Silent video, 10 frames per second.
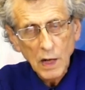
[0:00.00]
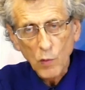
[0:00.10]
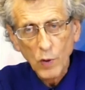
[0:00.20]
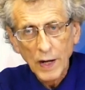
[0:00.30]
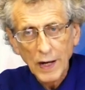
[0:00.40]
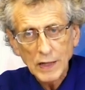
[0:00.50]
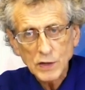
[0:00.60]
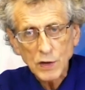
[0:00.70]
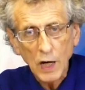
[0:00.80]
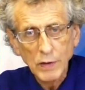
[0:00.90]

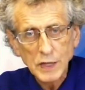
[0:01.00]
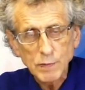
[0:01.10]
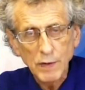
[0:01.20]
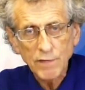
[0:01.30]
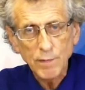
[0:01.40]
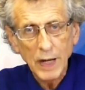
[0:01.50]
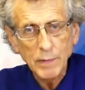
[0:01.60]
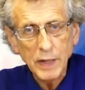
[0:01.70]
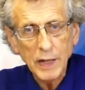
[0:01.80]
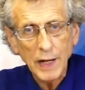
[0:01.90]
whereas Owen Smith
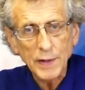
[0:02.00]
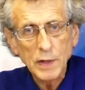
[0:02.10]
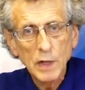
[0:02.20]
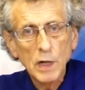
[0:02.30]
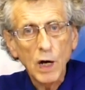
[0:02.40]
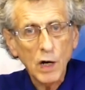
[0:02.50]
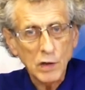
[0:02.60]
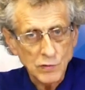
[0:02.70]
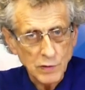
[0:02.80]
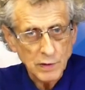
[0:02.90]
maybe had
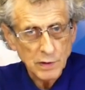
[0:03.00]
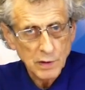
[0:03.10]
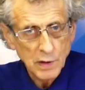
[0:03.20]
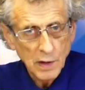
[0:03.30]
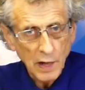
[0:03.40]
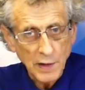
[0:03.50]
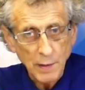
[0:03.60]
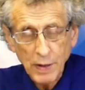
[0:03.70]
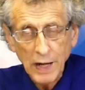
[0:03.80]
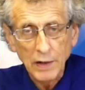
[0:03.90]
100, and
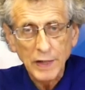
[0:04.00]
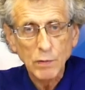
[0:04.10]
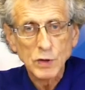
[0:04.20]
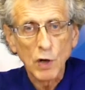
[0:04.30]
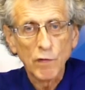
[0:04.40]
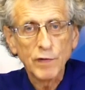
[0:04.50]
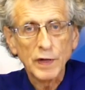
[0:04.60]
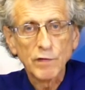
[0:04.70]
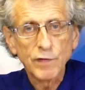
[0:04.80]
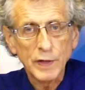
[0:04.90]
apparently he was
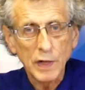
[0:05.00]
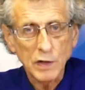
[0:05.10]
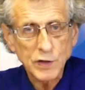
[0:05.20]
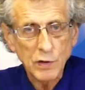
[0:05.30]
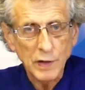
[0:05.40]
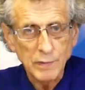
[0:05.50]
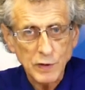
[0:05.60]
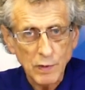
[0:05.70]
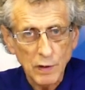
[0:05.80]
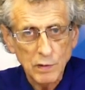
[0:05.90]
offering free ice cream
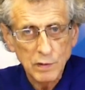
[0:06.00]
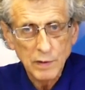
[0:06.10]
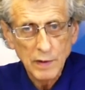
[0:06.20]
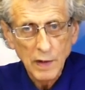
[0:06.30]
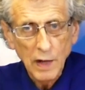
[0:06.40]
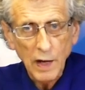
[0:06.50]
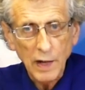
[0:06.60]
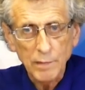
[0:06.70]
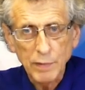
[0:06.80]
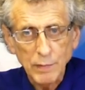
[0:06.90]
as well,
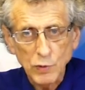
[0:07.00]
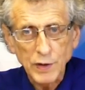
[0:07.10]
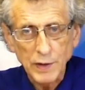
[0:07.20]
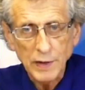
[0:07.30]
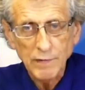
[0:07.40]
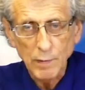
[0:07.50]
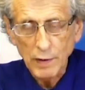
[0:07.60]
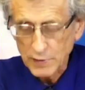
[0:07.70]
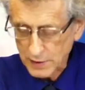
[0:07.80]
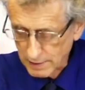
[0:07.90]
and people didn't even
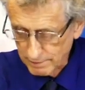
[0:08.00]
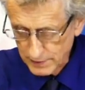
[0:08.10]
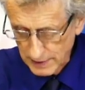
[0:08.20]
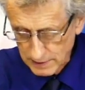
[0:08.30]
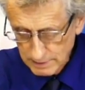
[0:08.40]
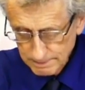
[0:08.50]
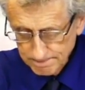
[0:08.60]
bother to come for that.